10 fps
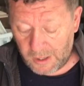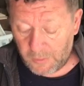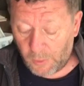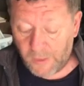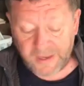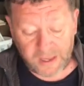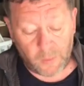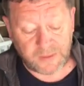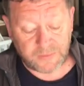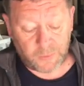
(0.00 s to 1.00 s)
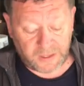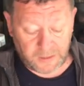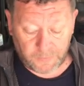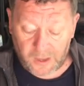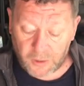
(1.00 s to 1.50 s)
But when you go into,
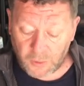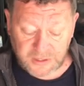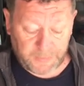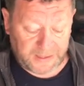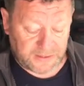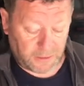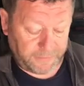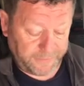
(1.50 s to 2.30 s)
I cut a piece off,